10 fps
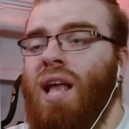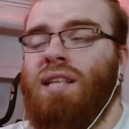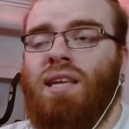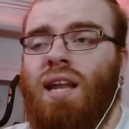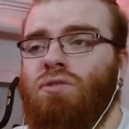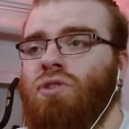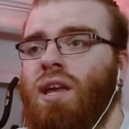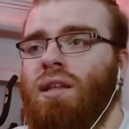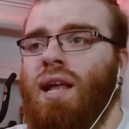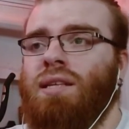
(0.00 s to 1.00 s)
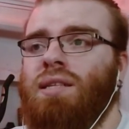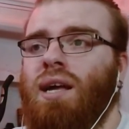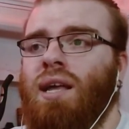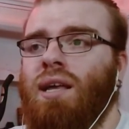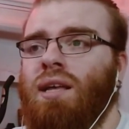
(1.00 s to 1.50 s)
That's crazy to think,
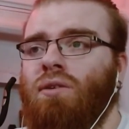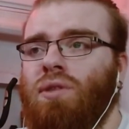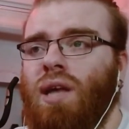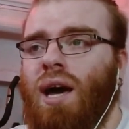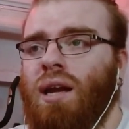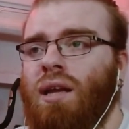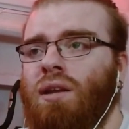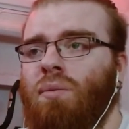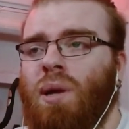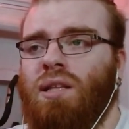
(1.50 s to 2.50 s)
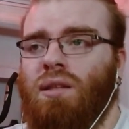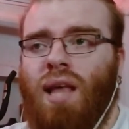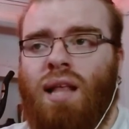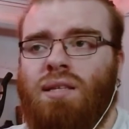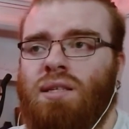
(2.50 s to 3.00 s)
that's like, dark, but
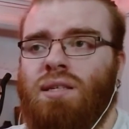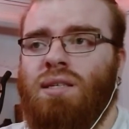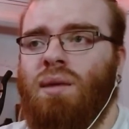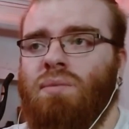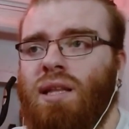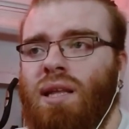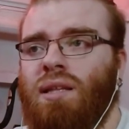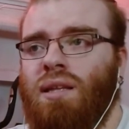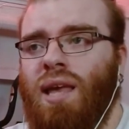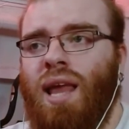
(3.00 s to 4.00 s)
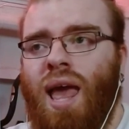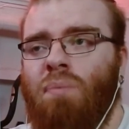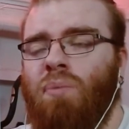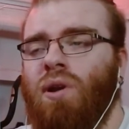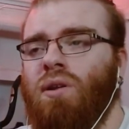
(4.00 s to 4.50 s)
this is something that can
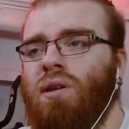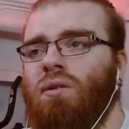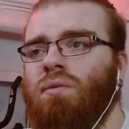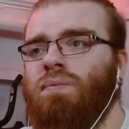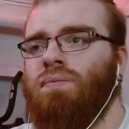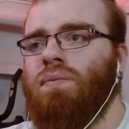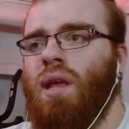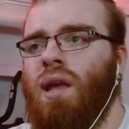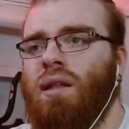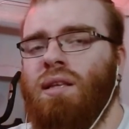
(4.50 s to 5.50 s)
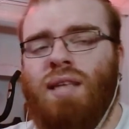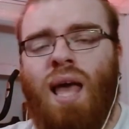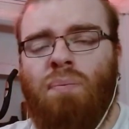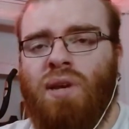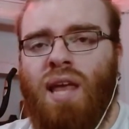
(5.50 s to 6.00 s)
happen,
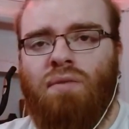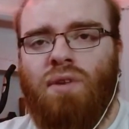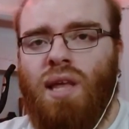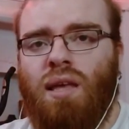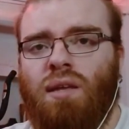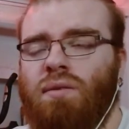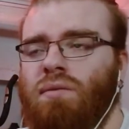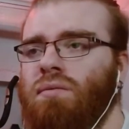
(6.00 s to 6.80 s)
This happens every day.